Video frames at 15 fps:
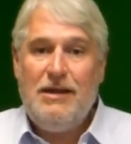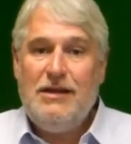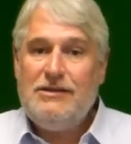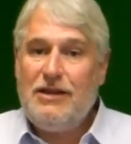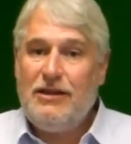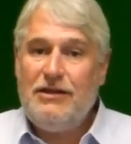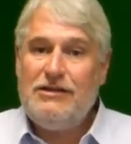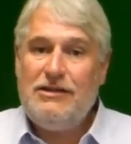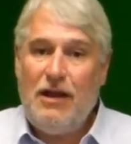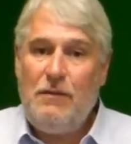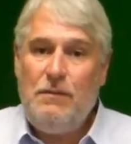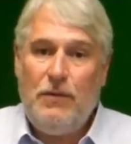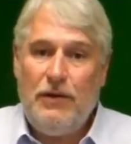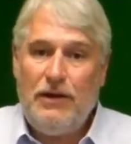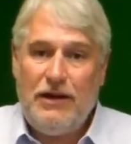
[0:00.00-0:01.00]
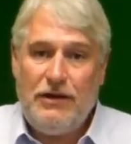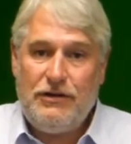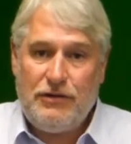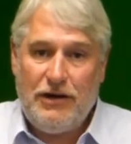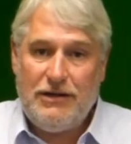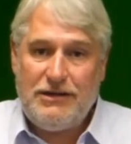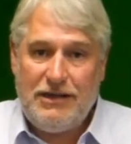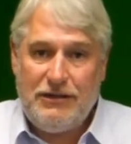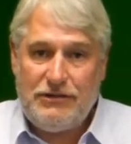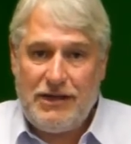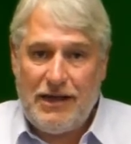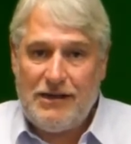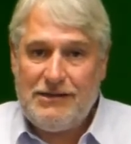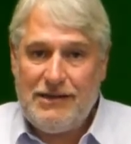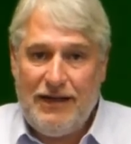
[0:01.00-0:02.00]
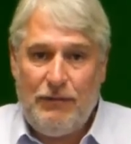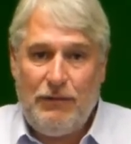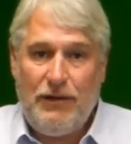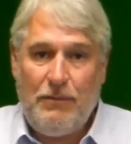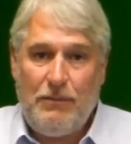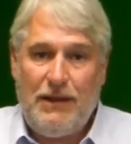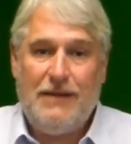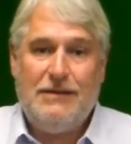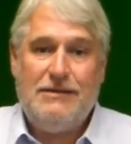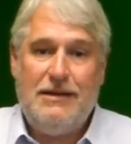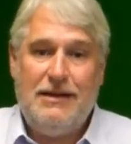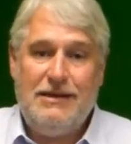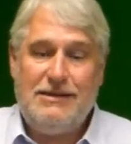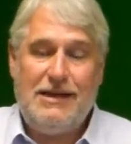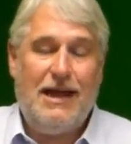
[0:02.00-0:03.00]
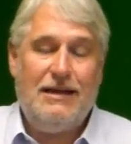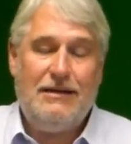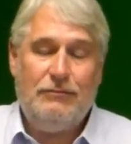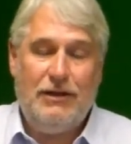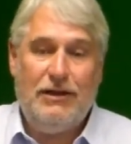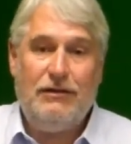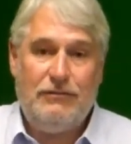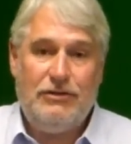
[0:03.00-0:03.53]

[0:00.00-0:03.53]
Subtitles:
So there's no point in trying to use Cast Clear when the